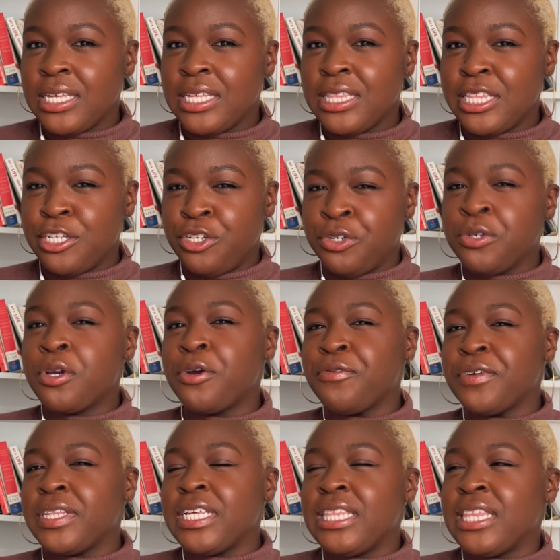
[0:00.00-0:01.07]
The Junko
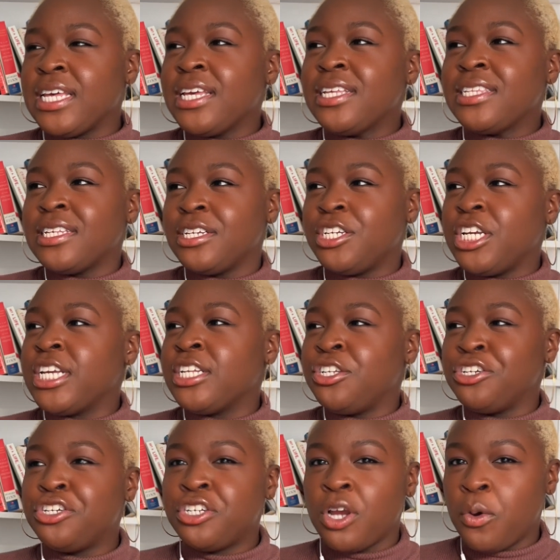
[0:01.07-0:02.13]
really thinks that she can
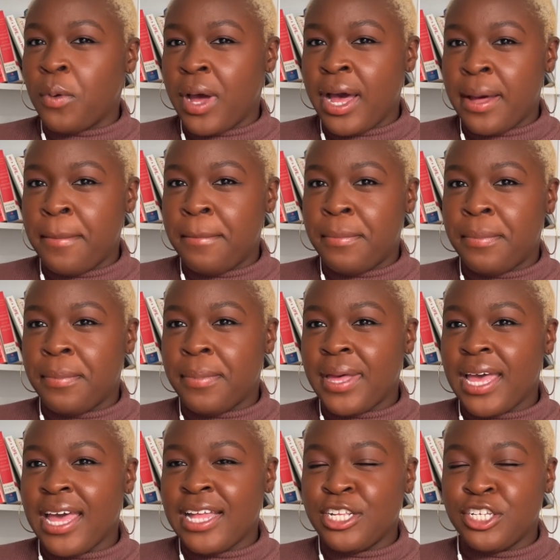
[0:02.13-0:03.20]
just show up
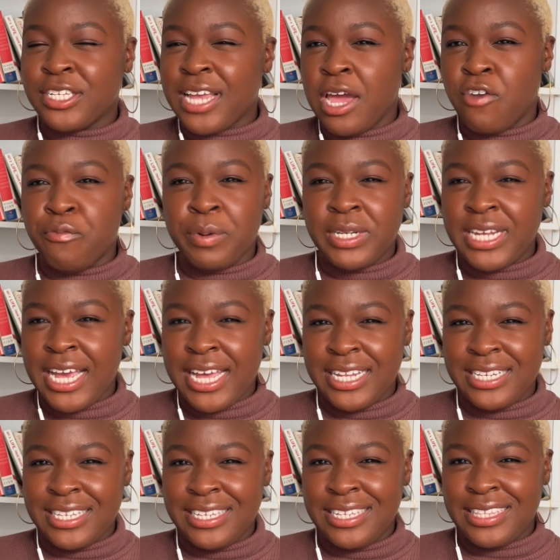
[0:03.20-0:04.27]
and just kind of
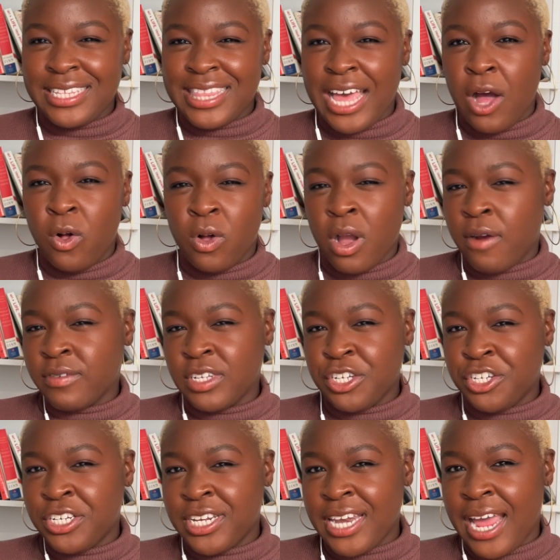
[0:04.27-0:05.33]
pretend that that whole
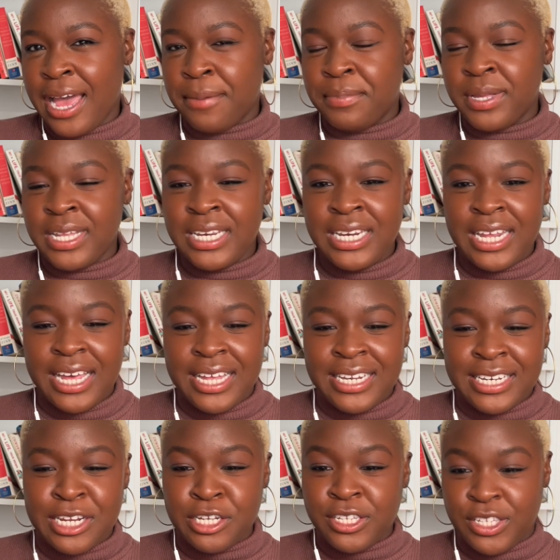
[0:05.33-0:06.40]
conversation didn't happen
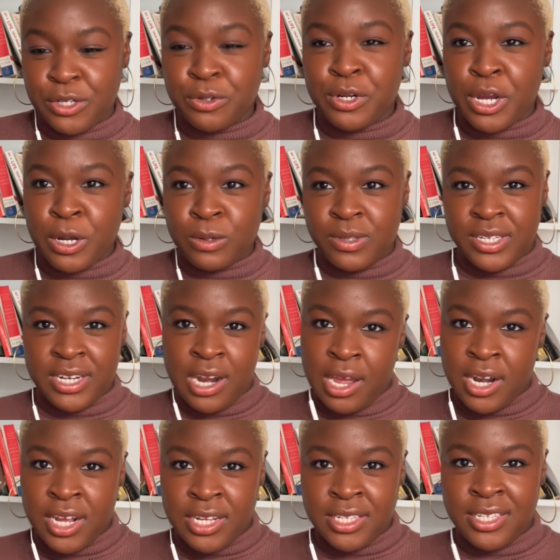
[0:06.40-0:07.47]
and still go to
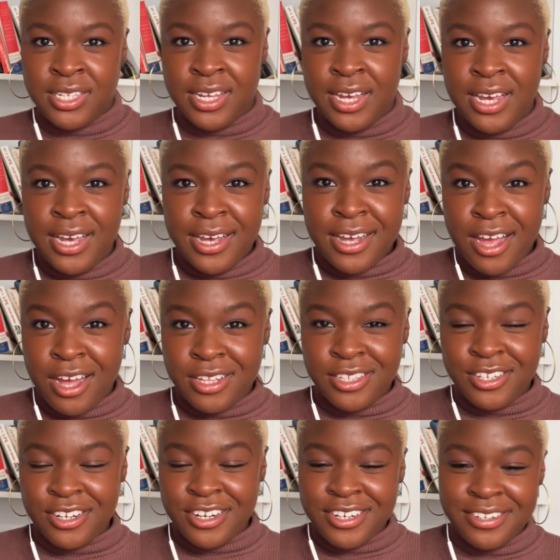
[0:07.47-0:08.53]
Nana's
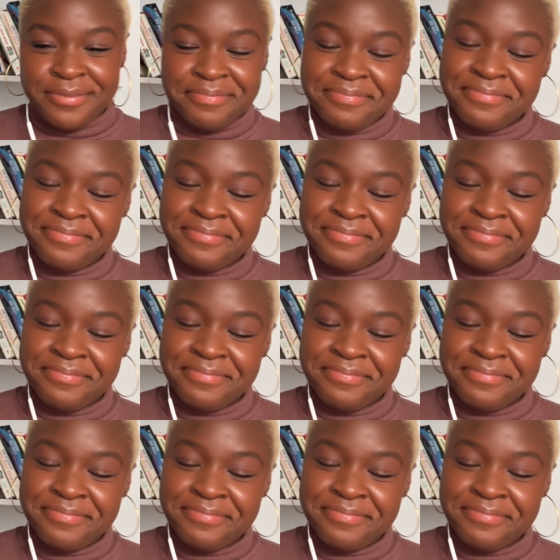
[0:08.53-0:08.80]
concert.